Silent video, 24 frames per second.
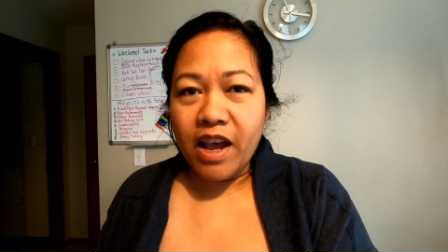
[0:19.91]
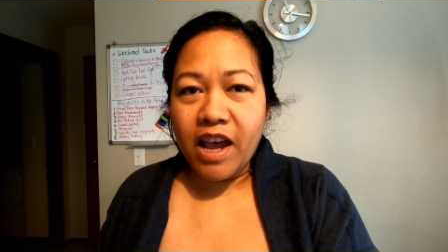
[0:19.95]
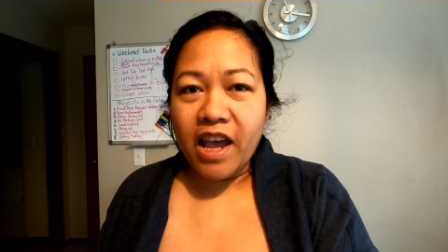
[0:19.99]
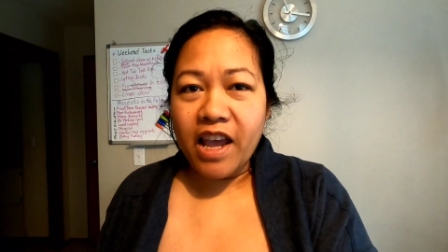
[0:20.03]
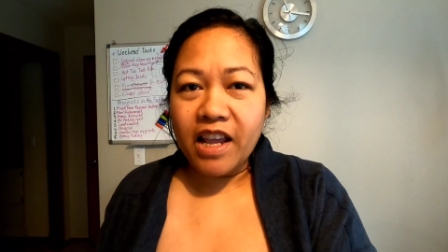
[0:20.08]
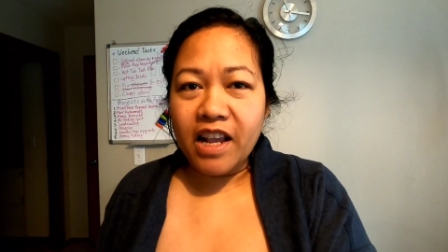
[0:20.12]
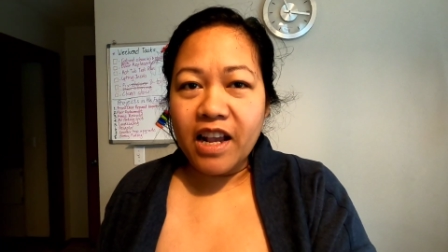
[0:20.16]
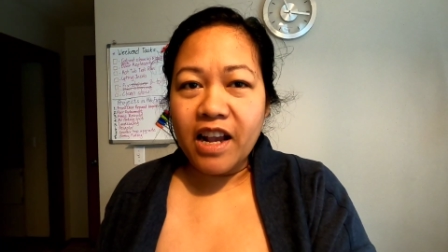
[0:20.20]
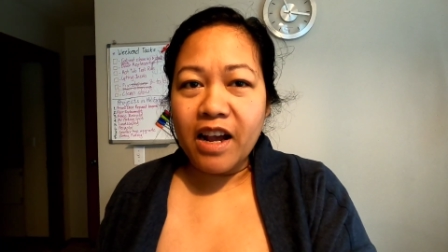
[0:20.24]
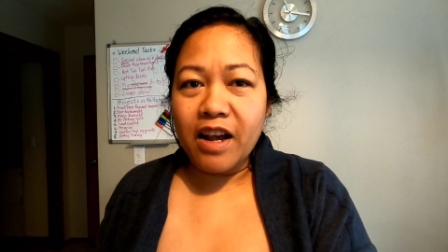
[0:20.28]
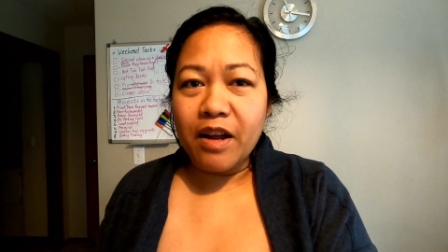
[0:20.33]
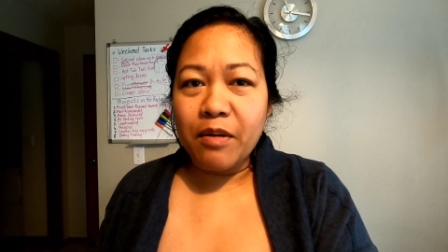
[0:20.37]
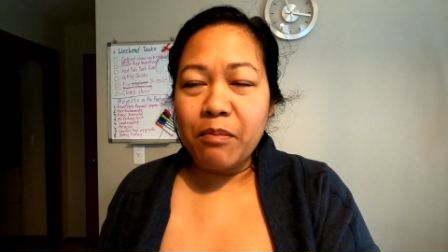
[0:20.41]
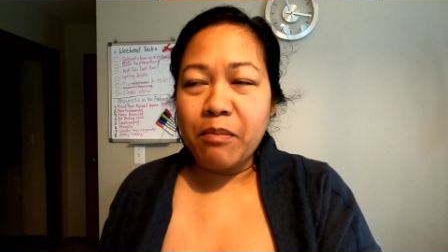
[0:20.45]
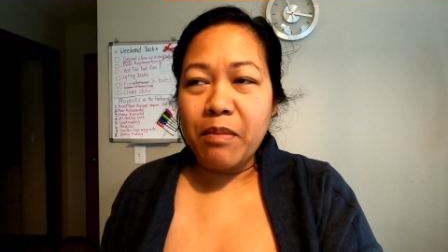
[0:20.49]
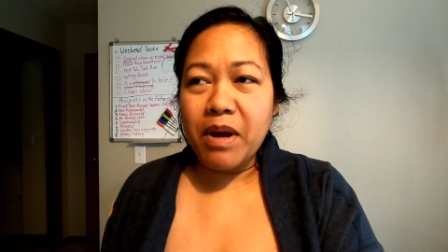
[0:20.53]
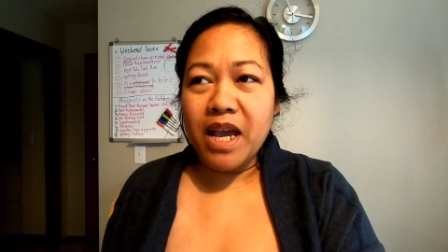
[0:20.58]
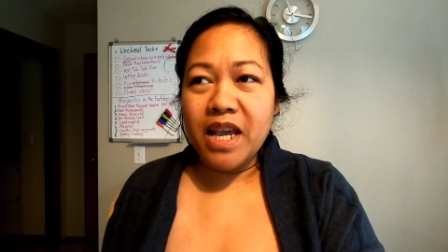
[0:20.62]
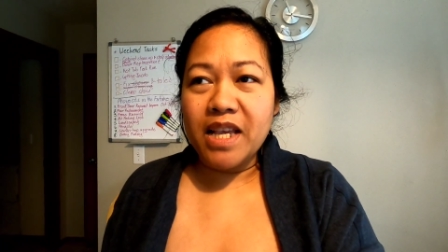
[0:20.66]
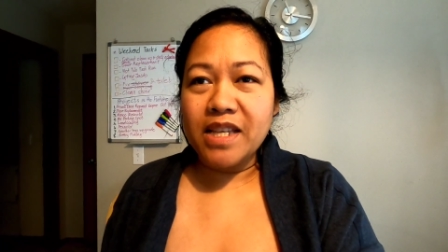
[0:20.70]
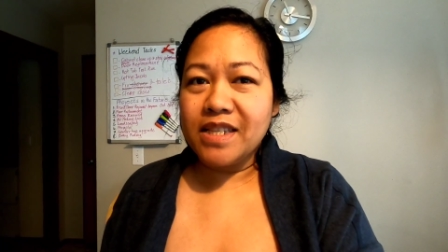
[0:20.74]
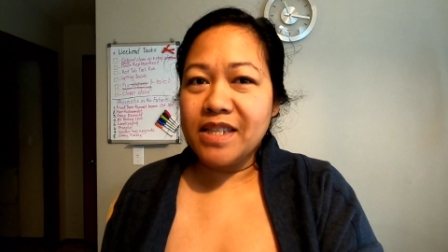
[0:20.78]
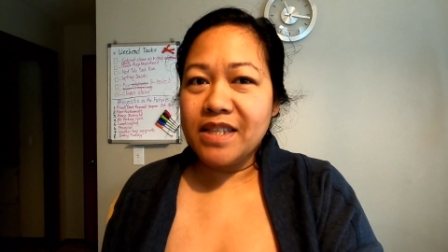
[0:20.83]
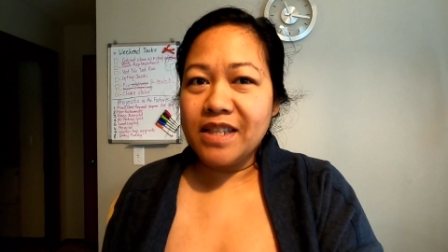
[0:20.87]
I got
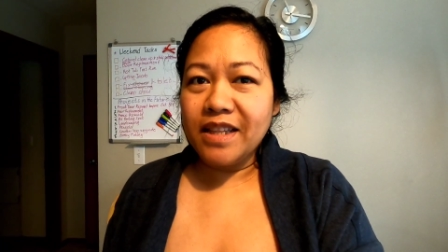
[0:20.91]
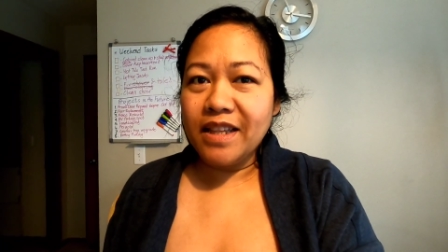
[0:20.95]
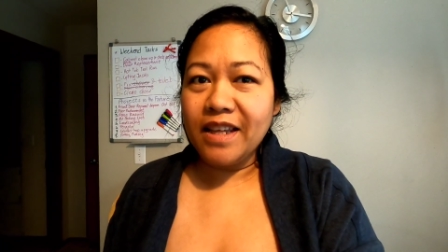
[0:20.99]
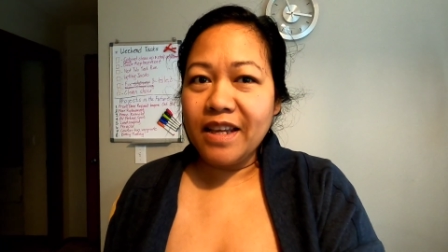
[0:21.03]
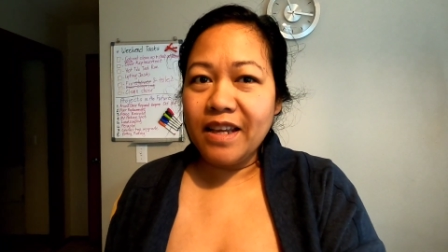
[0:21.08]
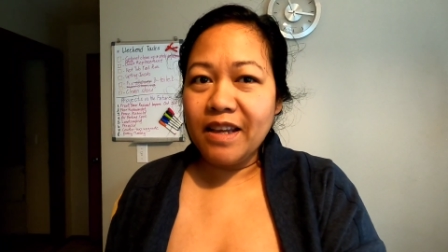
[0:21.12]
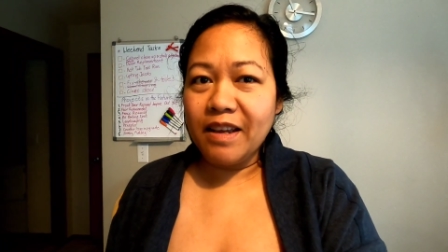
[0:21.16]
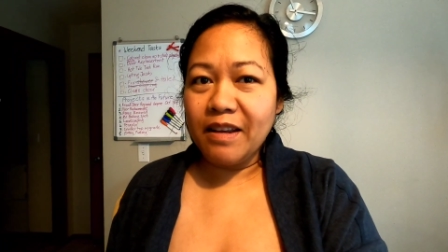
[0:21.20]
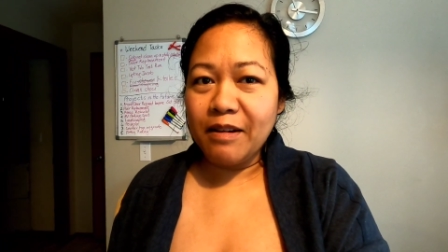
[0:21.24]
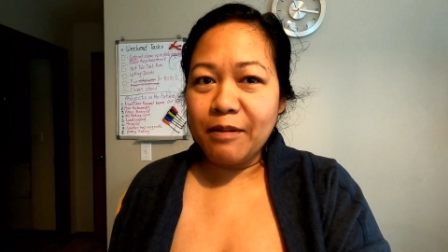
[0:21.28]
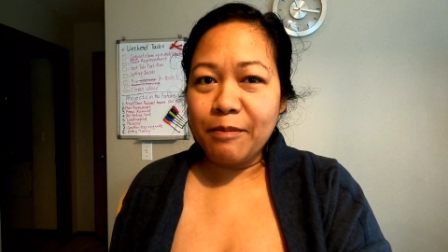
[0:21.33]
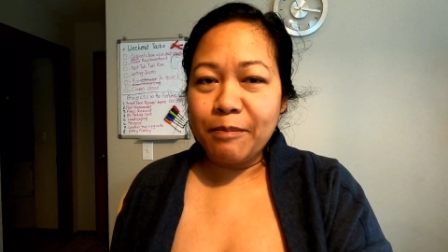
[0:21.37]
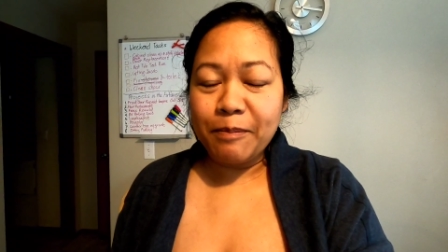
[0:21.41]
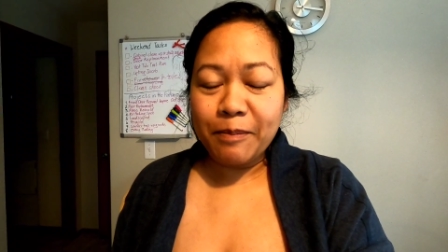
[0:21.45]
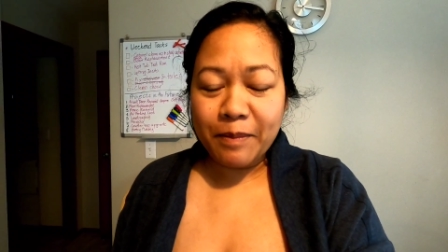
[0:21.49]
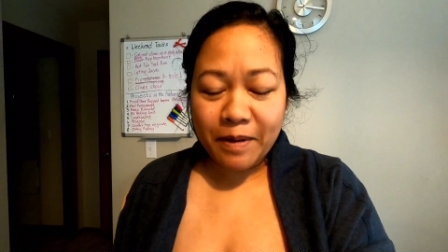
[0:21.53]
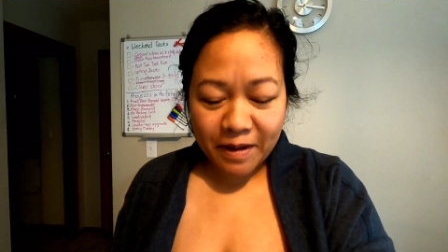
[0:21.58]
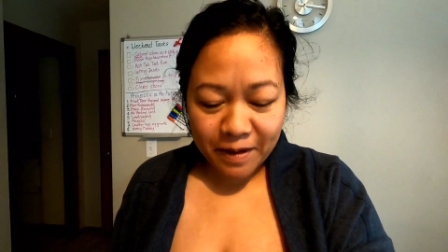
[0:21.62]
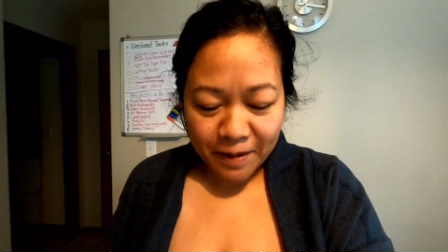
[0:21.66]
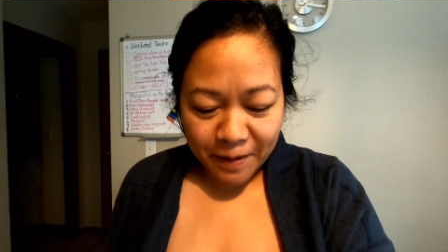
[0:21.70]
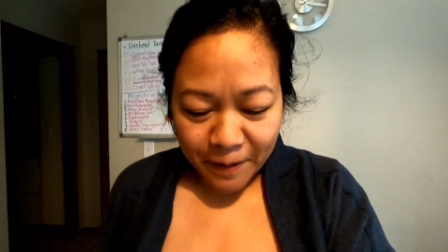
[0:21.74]
my sleep.